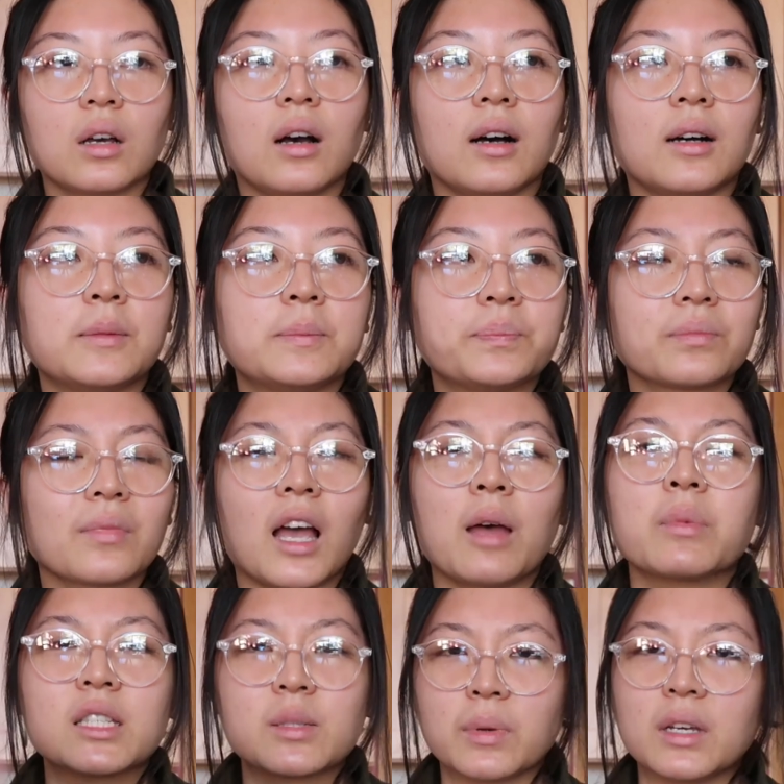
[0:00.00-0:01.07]
Um,
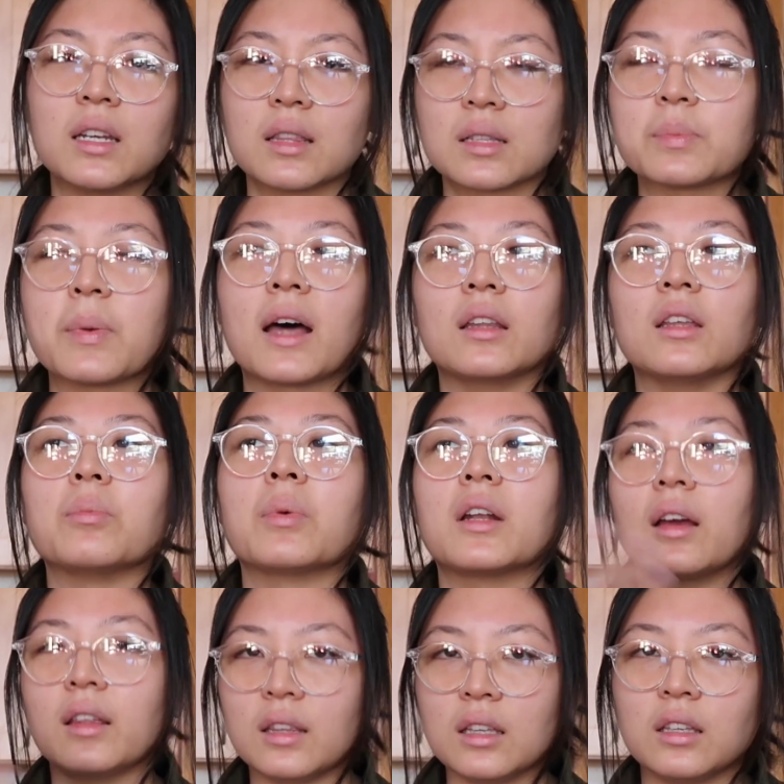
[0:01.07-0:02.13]
I'm explaining this badly,
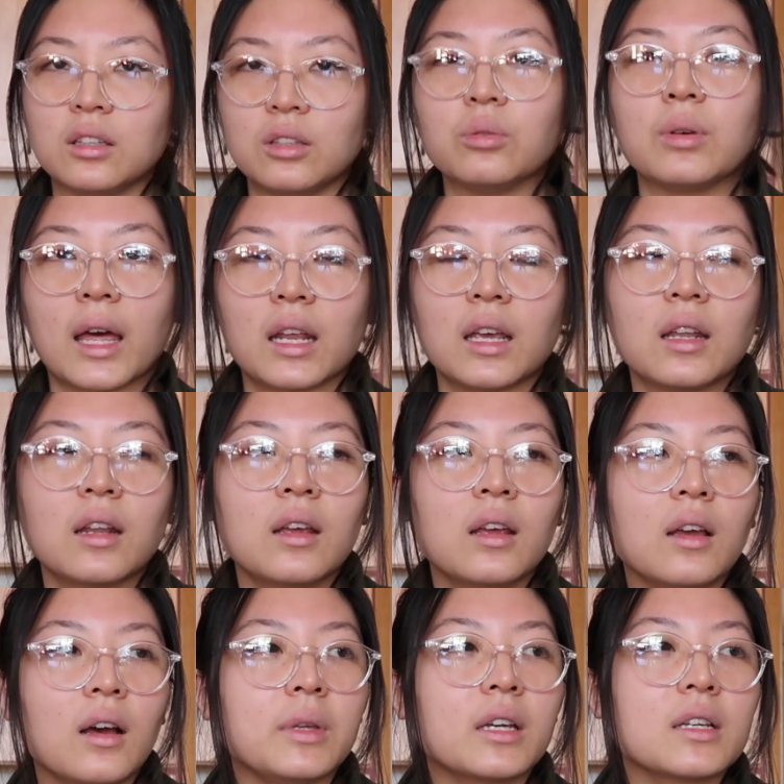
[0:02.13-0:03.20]
but I think you get it.
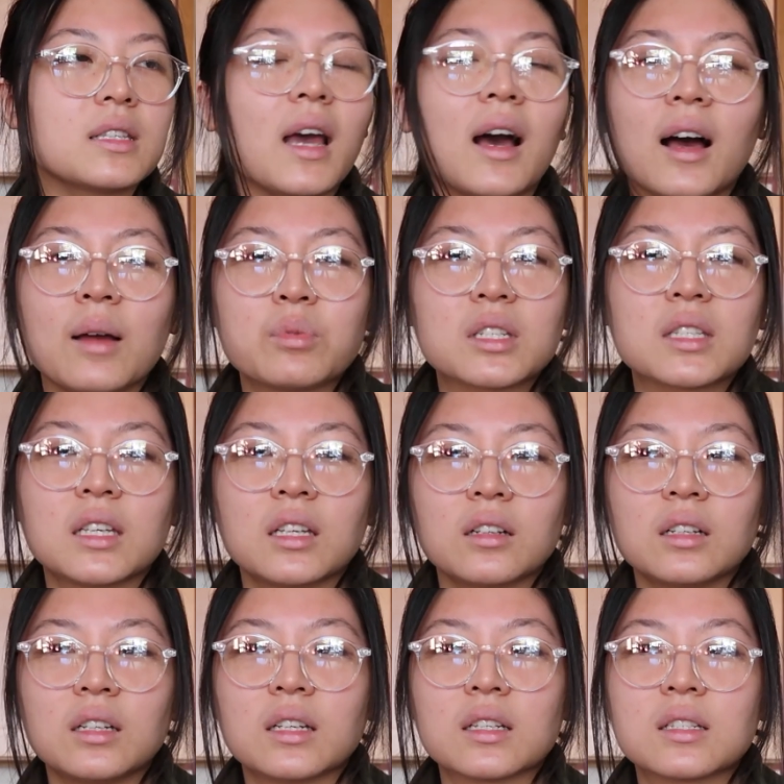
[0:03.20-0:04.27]
Because yeah, I'm just
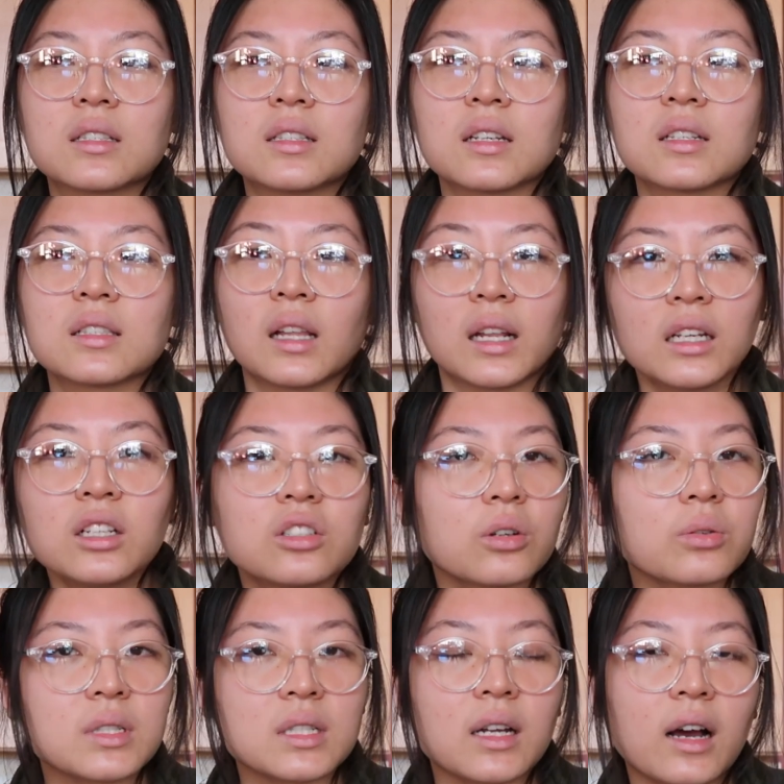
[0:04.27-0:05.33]
curious, does letting
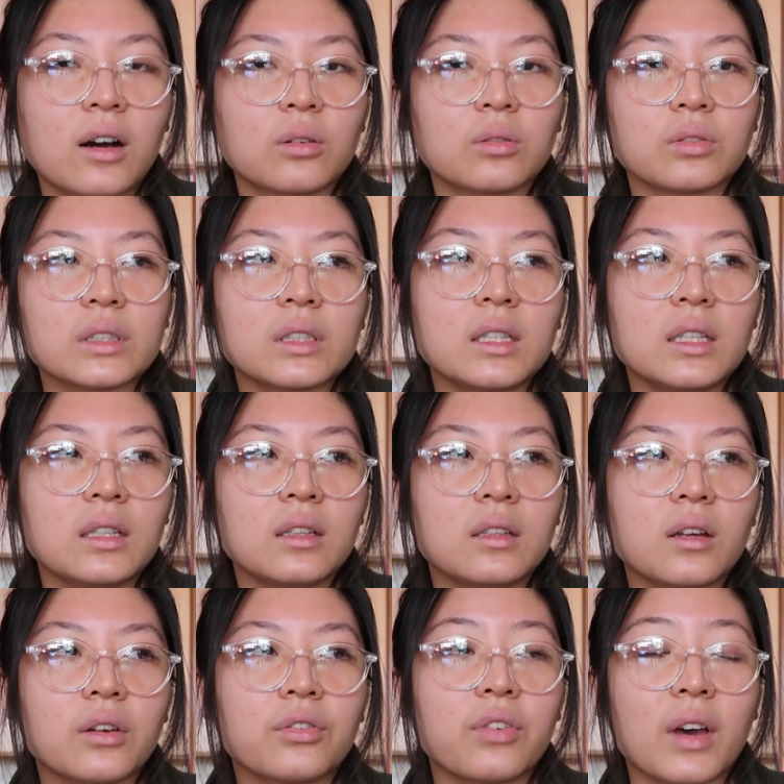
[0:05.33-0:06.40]
dough sit out
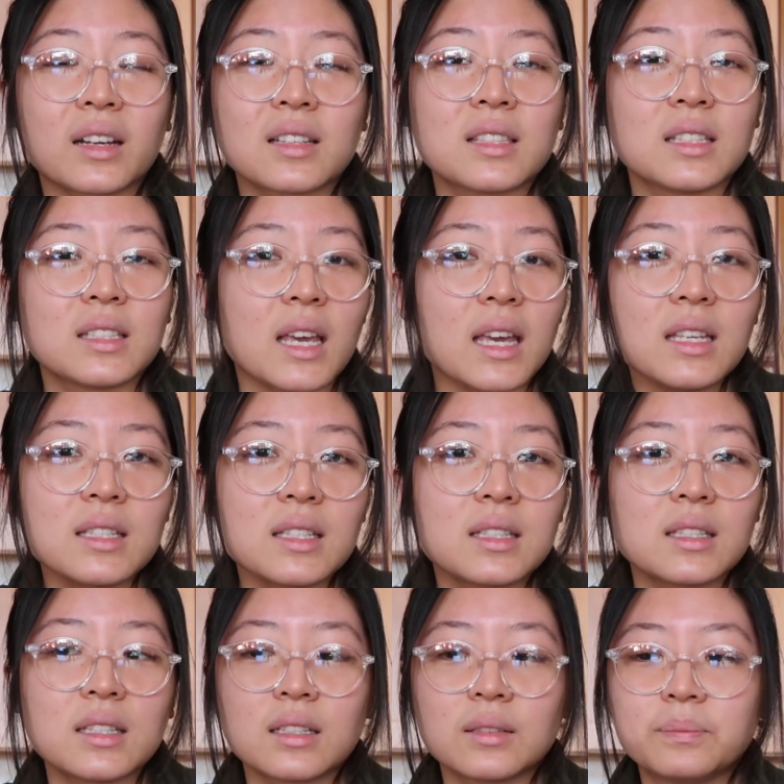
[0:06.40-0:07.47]
really affect the
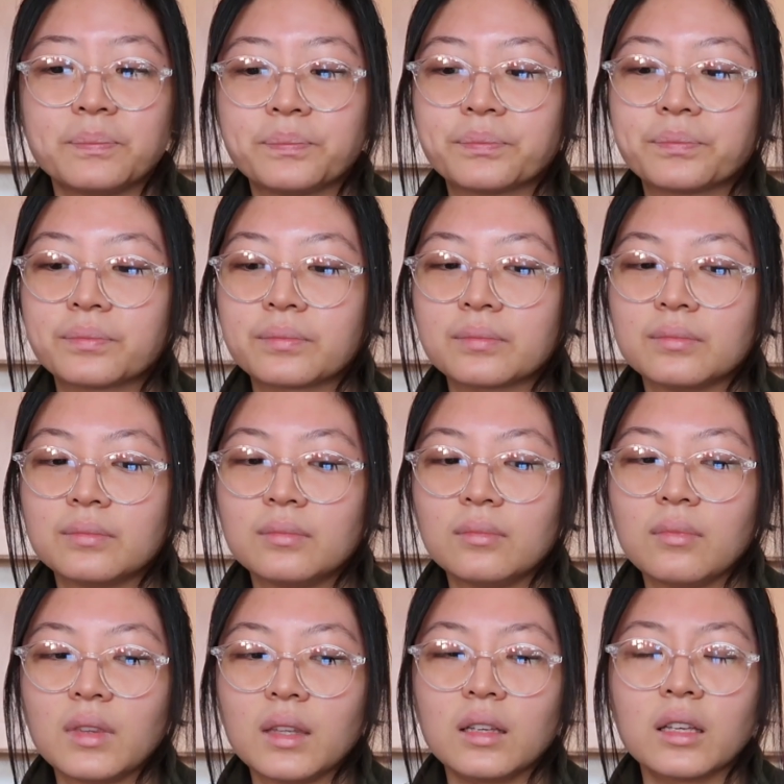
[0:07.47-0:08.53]
taste?
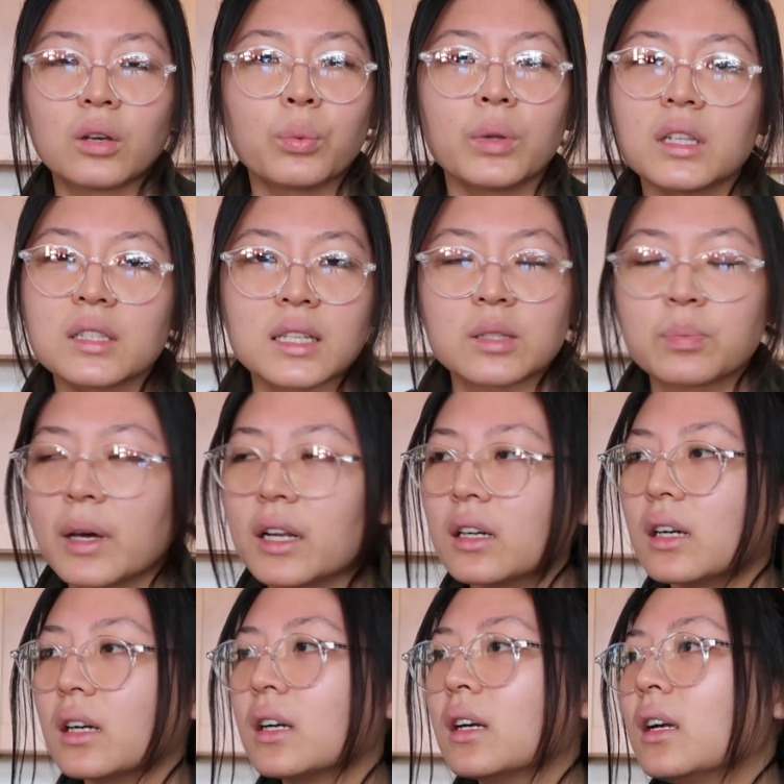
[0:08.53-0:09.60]
Like, will it taste
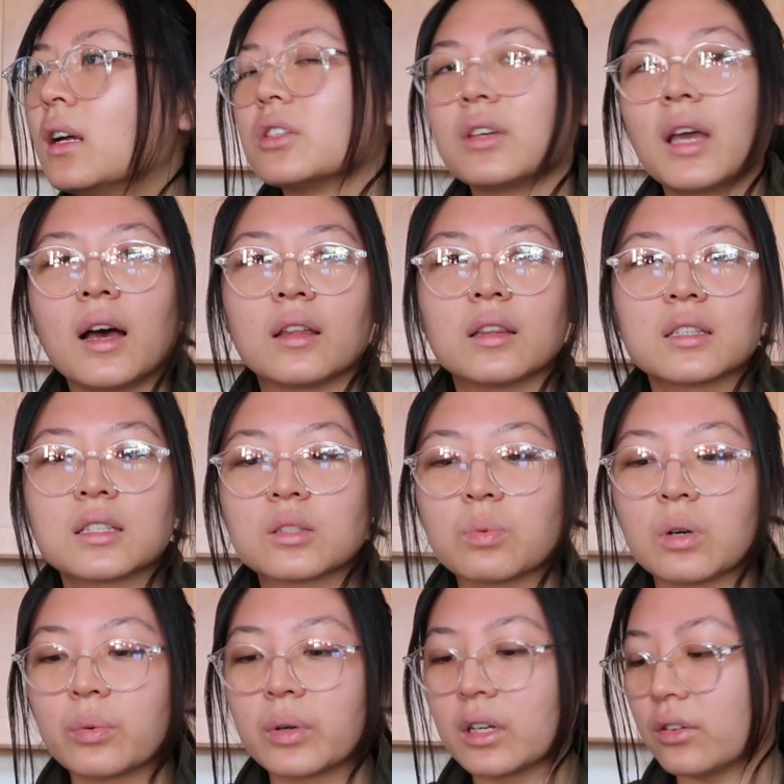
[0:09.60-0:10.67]
better? So yeah, this is
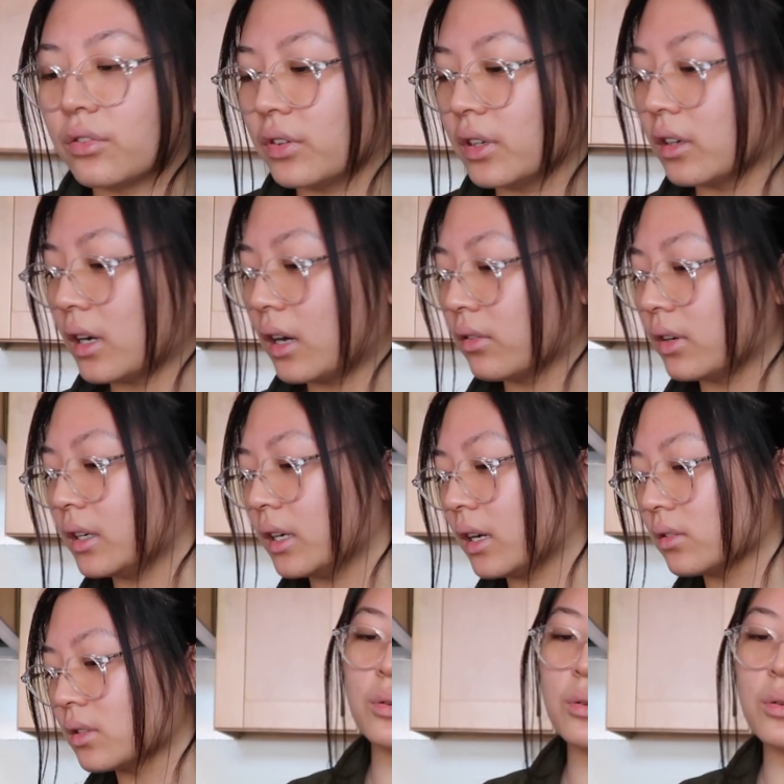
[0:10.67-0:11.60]
what we're gonna figure out right now.